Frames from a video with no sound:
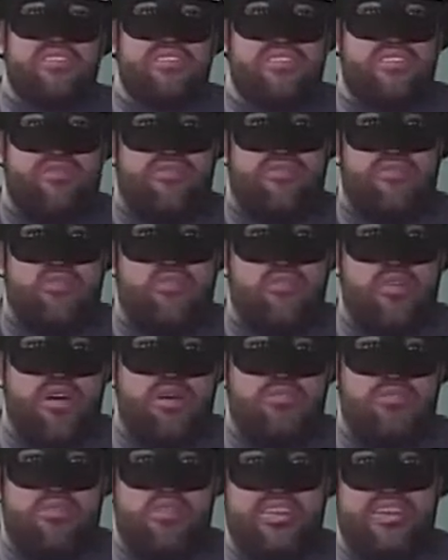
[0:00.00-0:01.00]
The phone
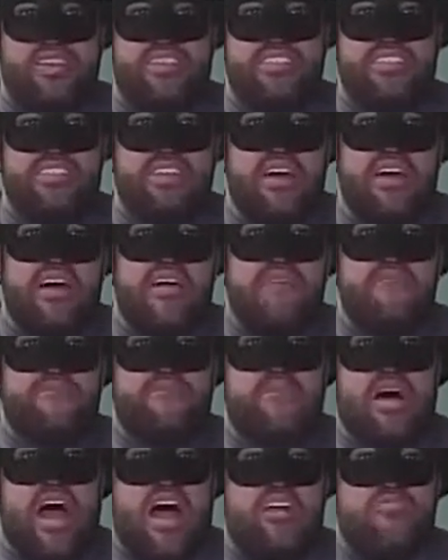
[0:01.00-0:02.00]
number is
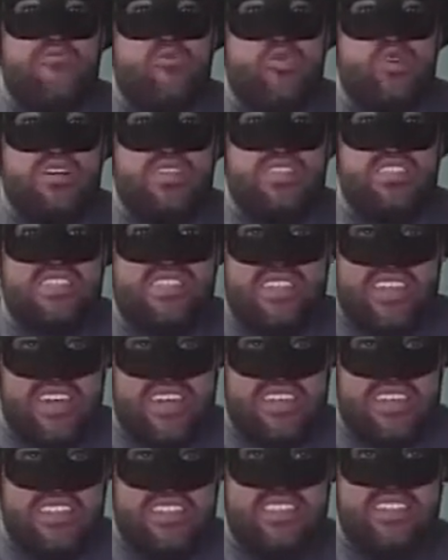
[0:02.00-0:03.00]

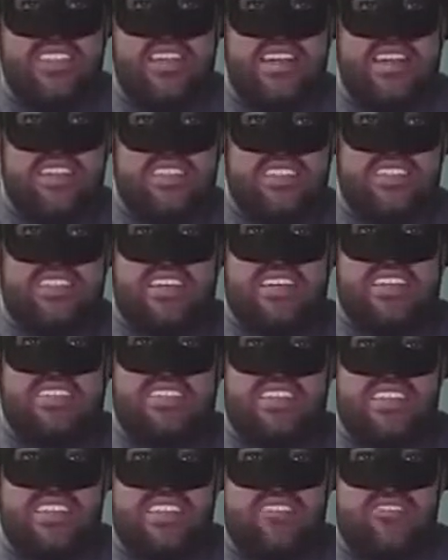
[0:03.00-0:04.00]
516
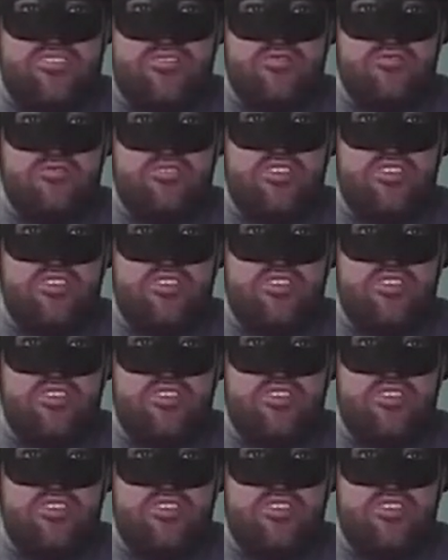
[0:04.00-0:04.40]
62